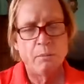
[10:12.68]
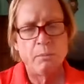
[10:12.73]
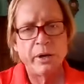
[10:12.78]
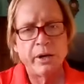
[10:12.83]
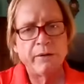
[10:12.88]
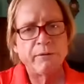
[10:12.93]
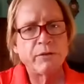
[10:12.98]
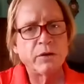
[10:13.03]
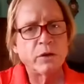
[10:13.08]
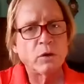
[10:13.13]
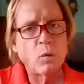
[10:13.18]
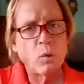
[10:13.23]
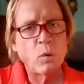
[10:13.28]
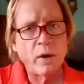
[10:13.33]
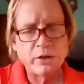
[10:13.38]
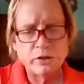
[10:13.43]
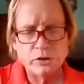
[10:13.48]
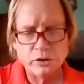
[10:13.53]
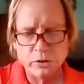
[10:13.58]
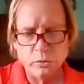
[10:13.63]
But if the
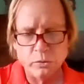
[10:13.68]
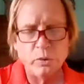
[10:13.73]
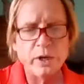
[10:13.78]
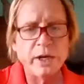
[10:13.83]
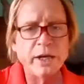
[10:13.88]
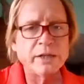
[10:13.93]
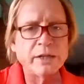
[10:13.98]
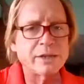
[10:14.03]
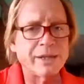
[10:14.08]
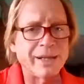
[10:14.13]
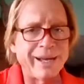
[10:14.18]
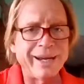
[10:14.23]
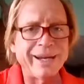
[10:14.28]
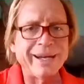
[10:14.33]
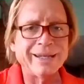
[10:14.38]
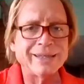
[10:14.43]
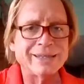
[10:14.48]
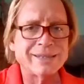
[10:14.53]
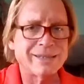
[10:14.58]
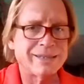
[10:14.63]
question reads
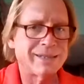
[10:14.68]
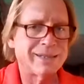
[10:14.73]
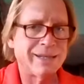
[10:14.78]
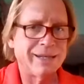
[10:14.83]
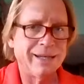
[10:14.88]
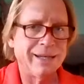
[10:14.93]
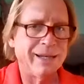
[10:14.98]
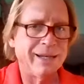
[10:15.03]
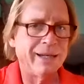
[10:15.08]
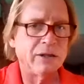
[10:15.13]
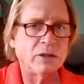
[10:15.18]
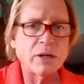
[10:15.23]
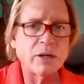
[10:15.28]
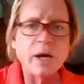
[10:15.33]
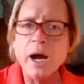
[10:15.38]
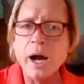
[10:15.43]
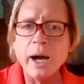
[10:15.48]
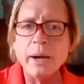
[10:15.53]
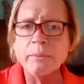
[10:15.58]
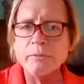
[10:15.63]
like it's a
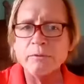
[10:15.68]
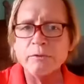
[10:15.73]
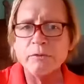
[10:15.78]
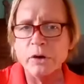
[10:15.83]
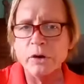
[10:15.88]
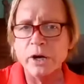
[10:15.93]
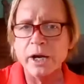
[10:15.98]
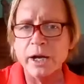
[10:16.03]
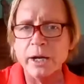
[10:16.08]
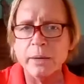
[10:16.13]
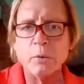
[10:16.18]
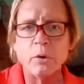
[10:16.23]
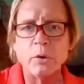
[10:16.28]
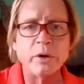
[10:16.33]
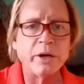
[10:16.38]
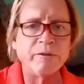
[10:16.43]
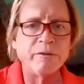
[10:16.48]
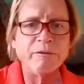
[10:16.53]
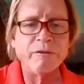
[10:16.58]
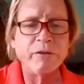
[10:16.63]
time frame
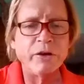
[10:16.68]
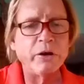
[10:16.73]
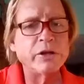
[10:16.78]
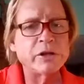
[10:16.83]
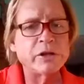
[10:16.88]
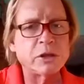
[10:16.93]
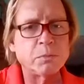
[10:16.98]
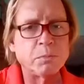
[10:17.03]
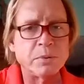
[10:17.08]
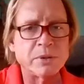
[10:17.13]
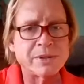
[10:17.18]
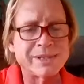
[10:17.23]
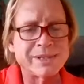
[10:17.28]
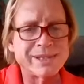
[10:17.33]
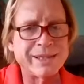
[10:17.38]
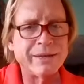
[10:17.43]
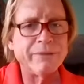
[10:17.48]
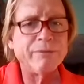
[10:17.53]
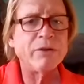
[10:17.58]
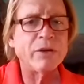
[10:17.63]
or a very
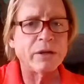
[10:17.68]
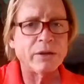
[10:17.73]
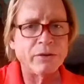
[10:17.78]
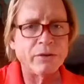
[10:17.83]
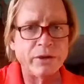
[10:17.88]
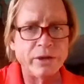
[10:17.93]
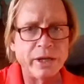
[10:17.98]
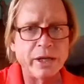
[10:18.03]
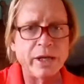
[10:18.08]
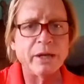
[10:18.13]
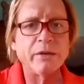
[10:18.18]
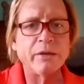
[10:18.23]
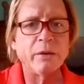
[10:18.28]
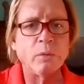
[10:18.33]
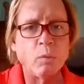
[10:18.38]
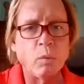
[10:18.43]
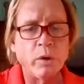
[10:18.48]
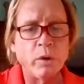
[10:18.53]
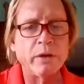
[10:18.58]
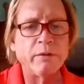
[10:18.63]
specific thing that
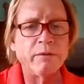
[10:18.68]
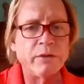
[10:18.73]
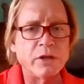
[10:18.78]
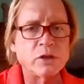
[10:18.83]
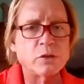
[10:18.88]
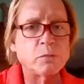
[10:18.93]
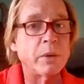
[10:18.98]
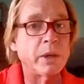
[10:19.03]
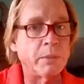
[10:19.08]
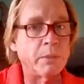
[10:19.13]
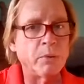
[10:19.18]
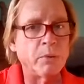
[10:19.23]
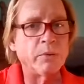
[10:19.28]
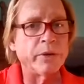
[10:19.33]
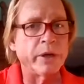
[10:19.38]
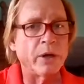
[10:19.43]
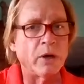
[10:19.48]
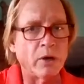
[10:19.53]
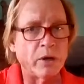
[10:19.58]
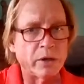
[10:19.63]
one of these people,
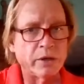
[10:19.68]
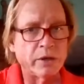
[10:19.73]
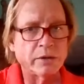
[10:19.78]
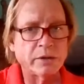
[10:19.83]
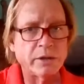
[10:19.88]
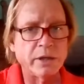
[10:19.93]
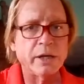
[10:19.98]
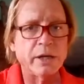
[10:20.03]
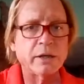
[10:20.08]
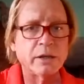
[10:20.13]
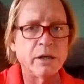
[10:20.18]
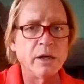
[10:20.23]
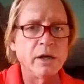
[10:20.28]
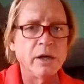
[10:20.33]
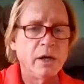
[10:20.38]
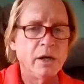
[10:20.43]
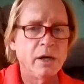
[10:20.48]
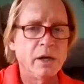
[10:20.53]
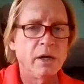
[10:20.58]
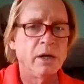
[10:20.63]
the architect,
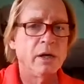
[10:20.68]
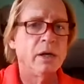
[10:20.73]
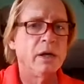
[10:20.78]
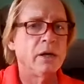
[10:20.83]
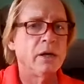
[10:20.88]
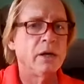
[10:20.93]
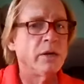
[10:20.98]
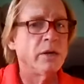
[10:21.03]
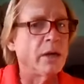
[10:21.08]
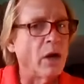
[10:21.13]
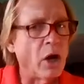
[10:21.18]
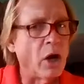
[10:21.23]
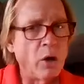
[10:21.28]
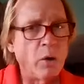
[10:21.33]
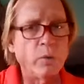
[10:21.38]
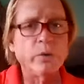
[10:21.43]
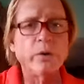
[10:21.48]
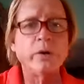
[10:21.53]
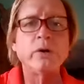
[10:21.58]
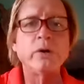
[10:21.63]
the
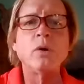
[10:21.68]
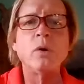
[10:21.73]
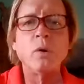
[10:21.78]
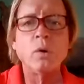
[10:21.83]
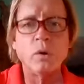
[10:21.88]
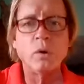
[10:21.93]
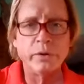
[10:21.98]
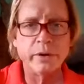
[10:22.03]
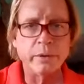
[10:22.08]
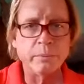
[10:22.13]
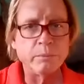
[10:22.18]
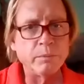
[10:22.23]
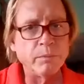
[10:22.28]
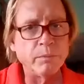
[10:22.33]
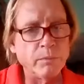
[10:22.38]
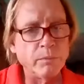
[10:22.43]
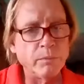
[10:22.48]
owner, or the